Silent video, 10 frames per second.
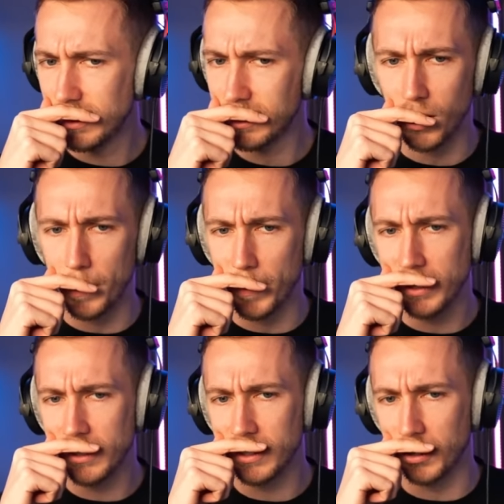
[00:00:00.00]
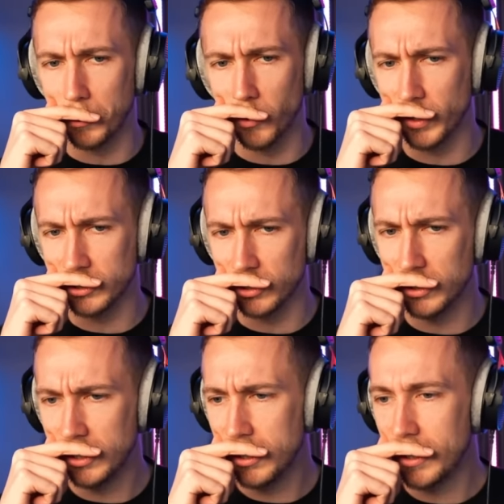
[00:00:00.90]
can't remember who I saw.
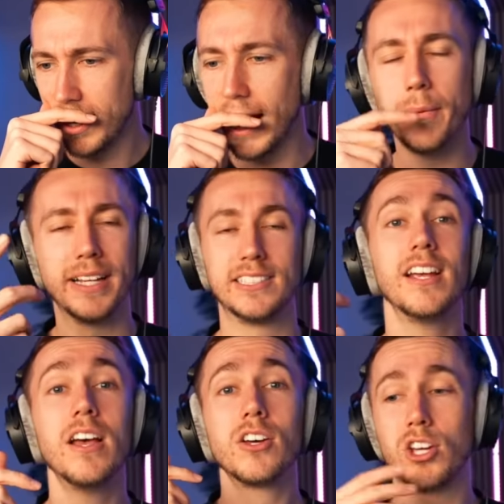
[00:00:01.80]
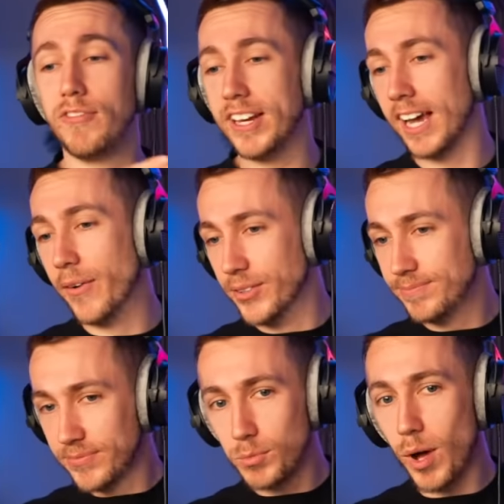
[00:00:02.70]
Anyways, good video.
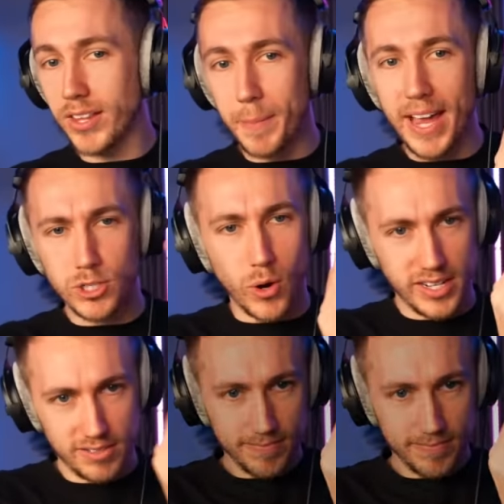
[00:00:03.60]
Well done, Beta Squad.